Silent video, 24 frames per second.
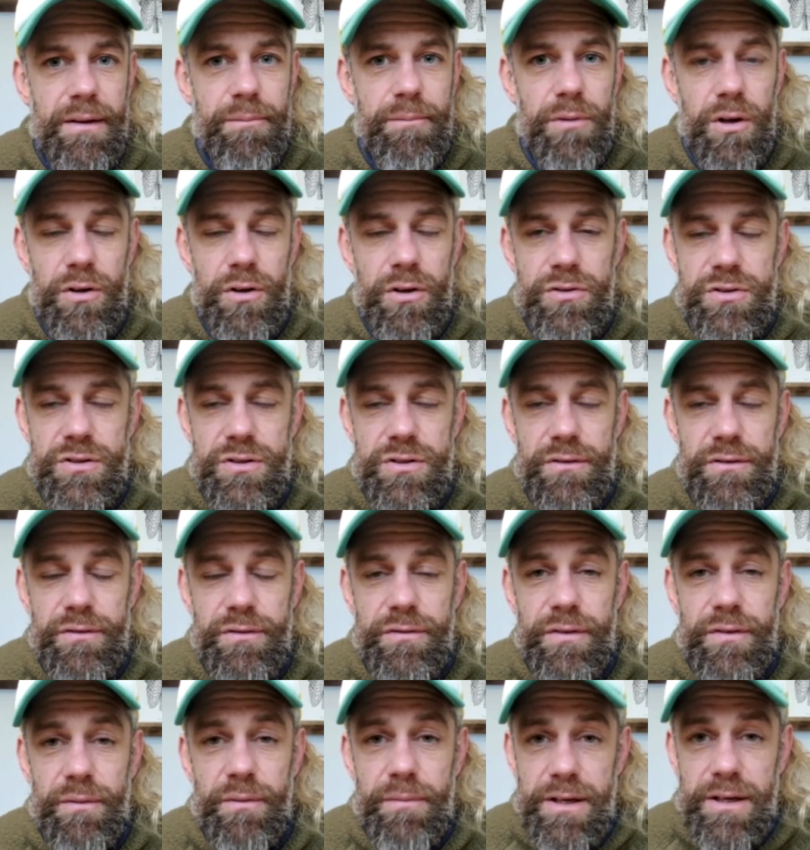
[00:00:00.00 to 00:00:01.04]
Lots
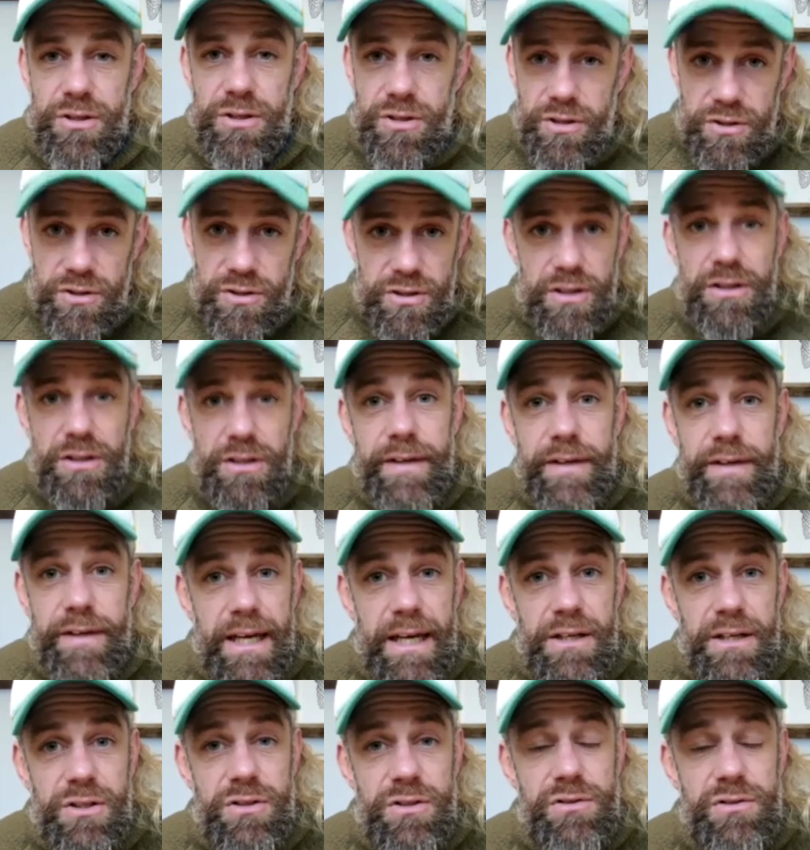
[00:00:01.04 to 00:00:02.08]
of, I mentioned the
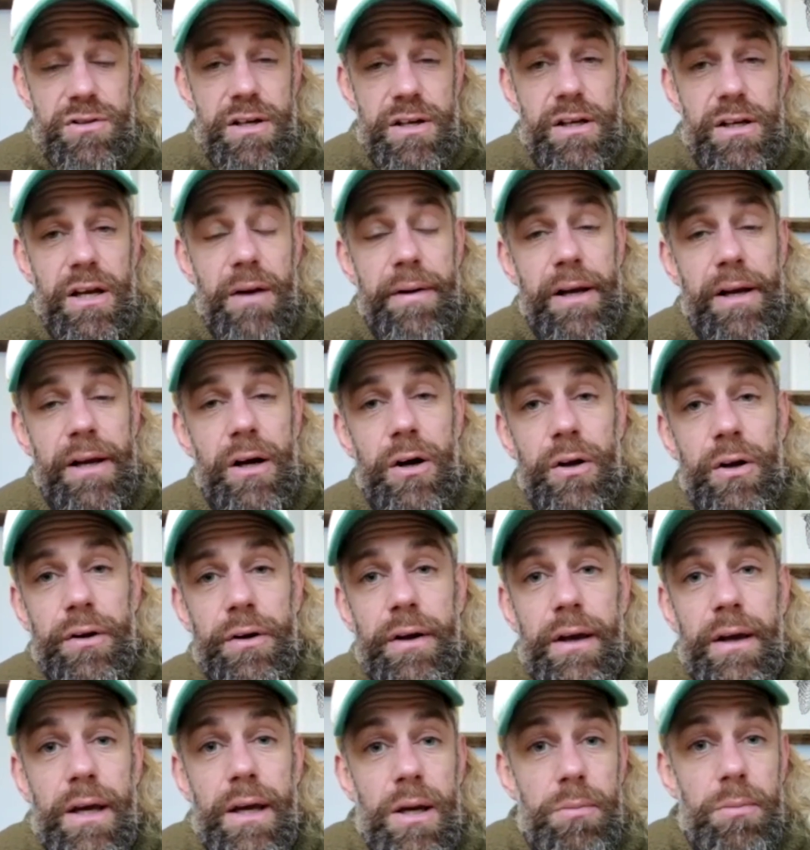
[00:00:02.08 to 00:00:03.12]
certifications that are going on,
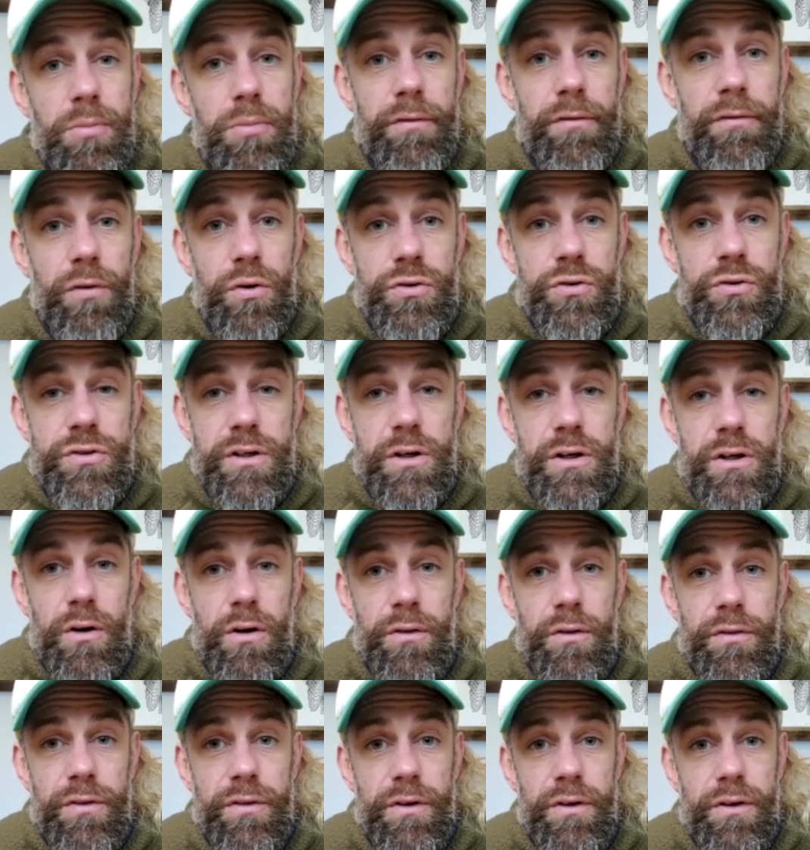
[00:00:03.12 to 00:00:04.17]
but we've also
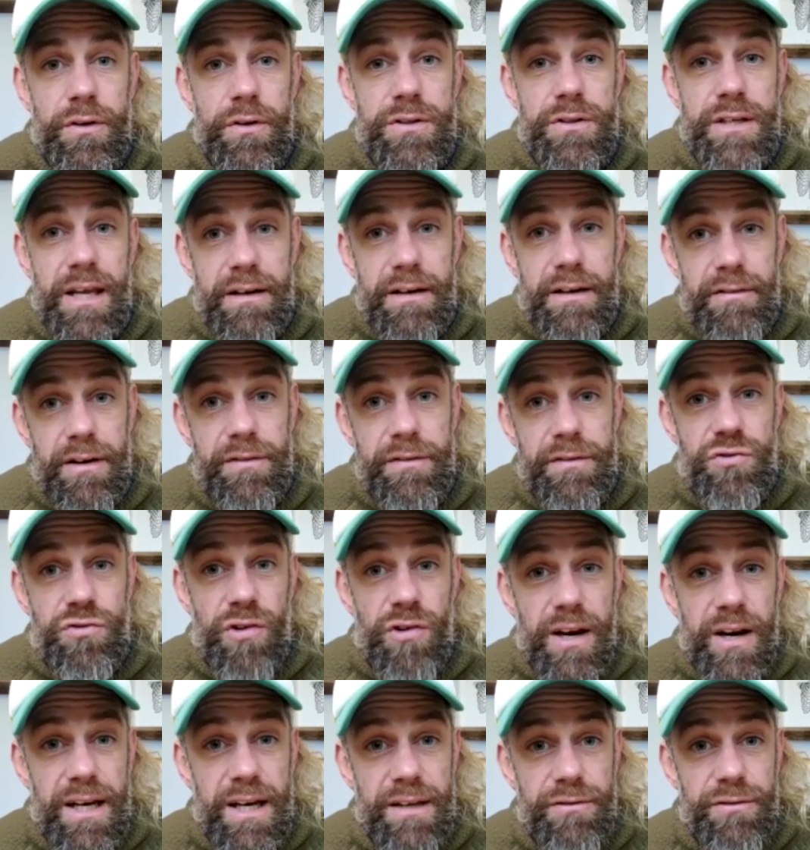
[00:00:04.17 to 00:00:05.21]
got the Tenerife
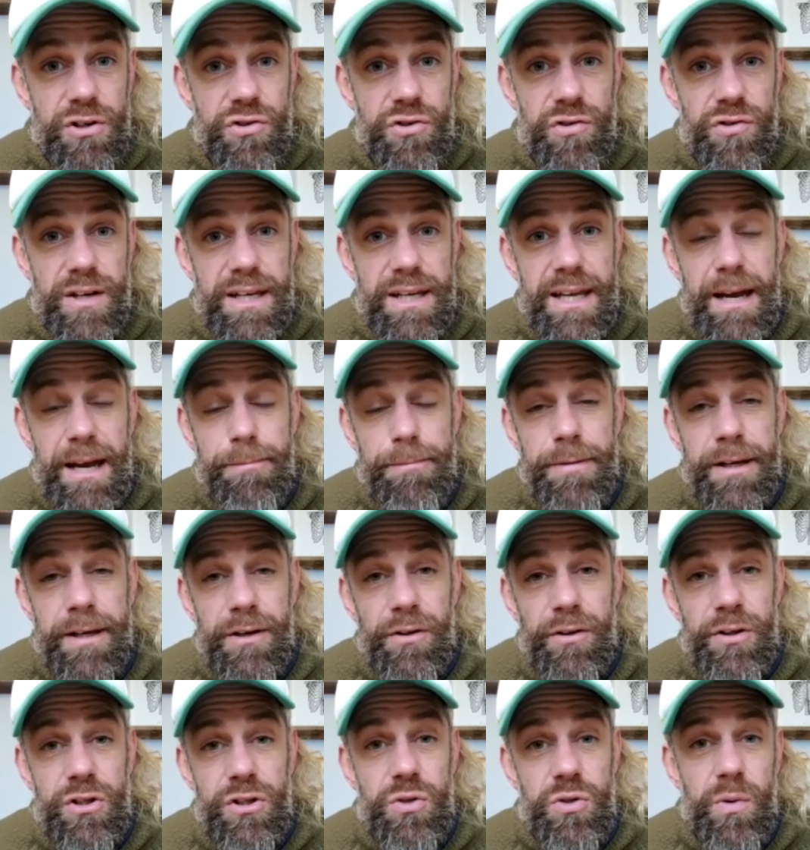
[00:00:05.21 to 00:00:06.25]
training retreat happening
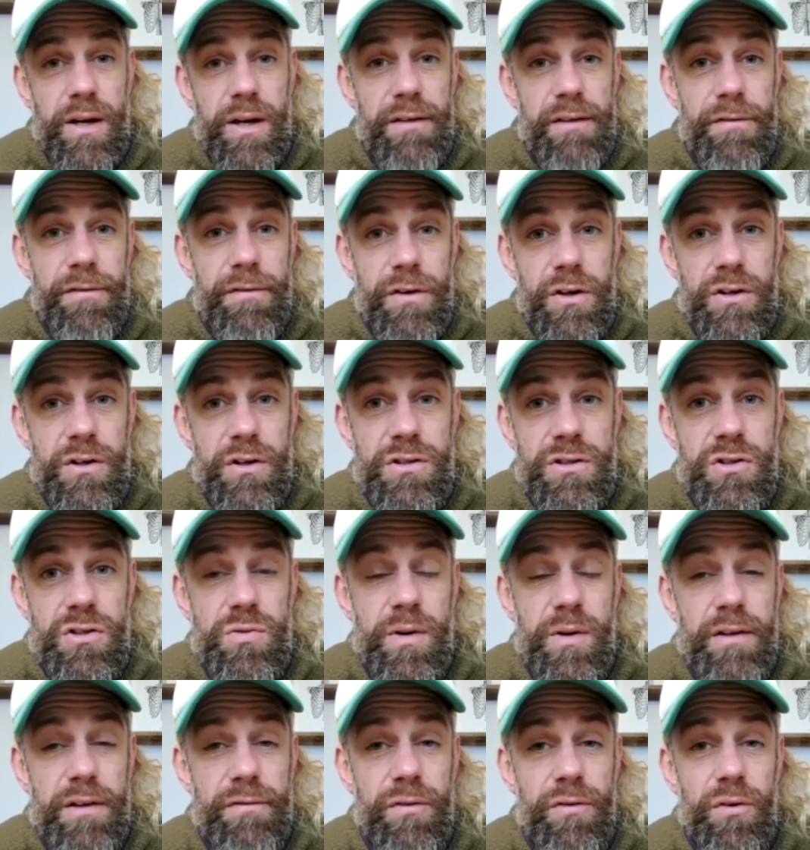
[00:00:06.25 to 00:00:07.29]
on the 21st to
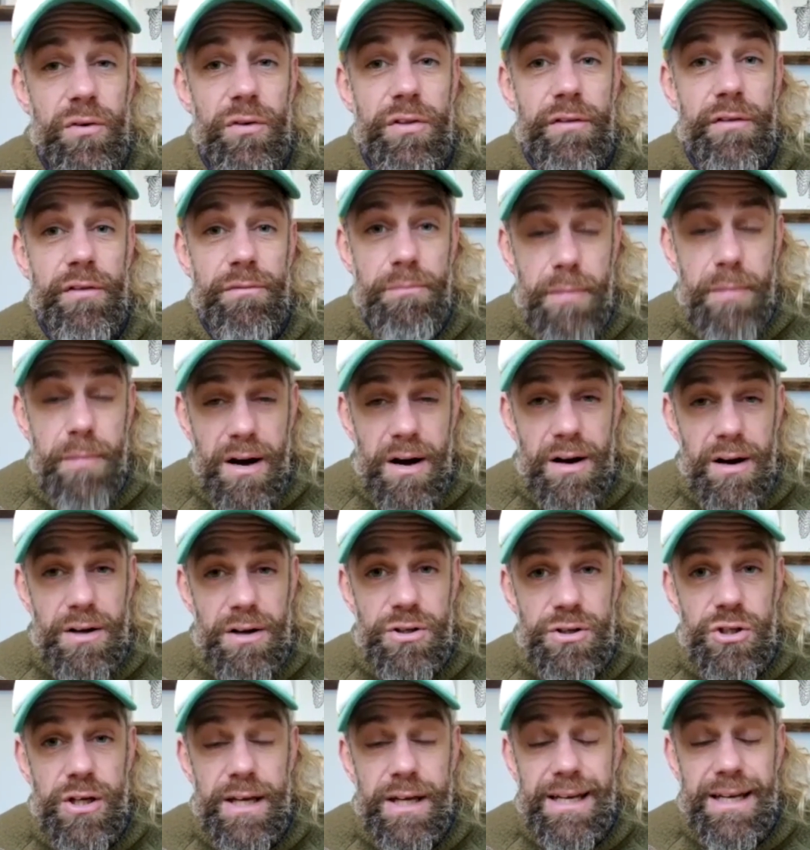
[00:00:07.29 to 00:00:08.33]
24th of
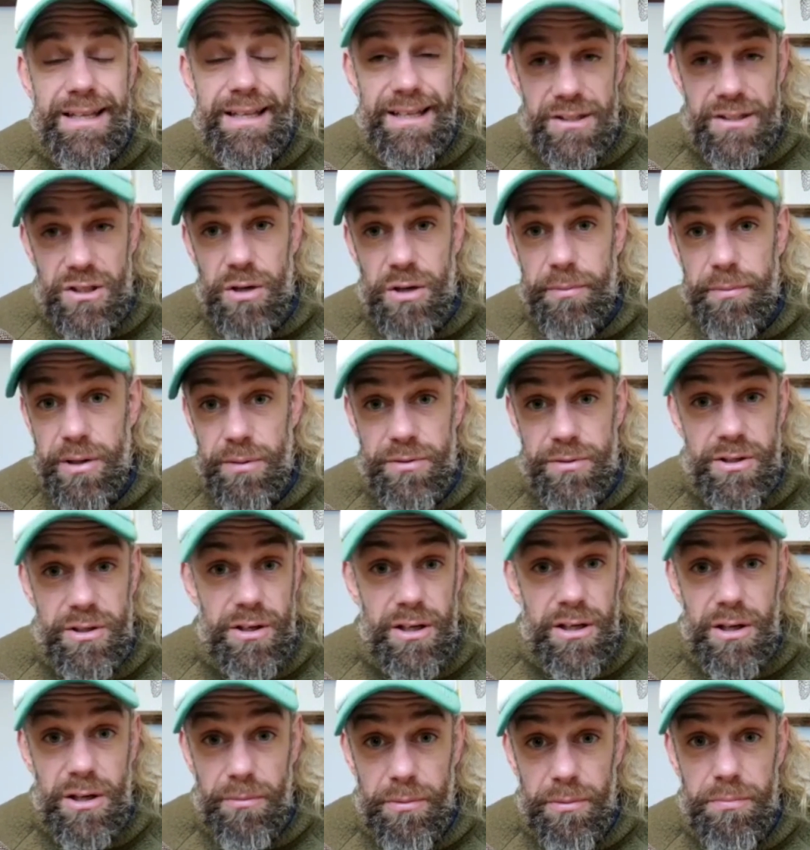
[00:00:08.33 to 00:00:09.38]
March. That's coming up. It's
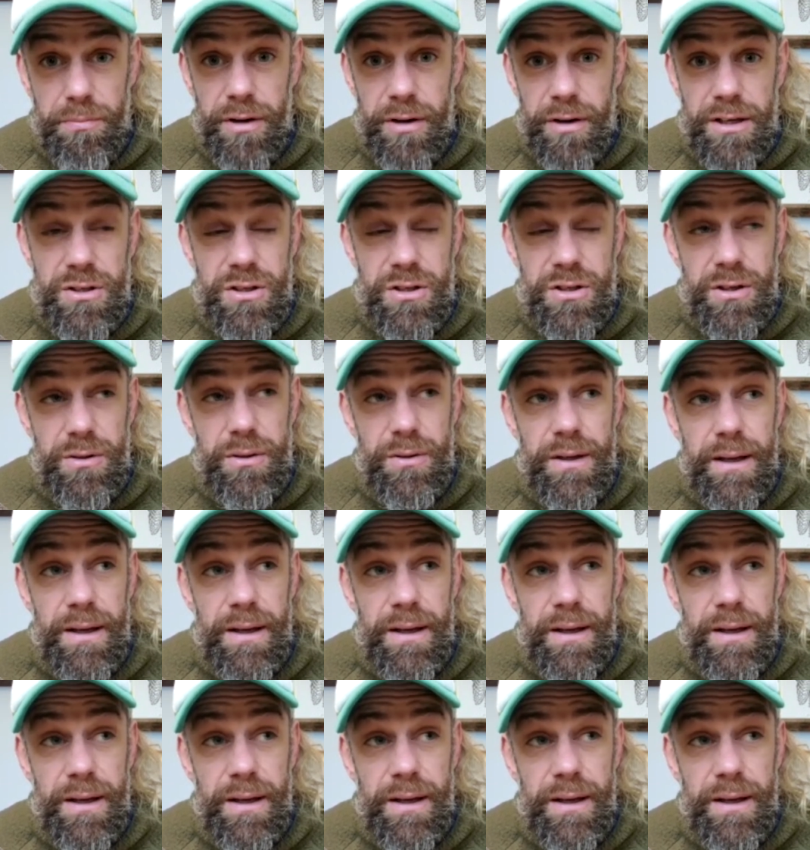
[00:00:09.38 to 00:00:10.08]
going to come up pretty soon.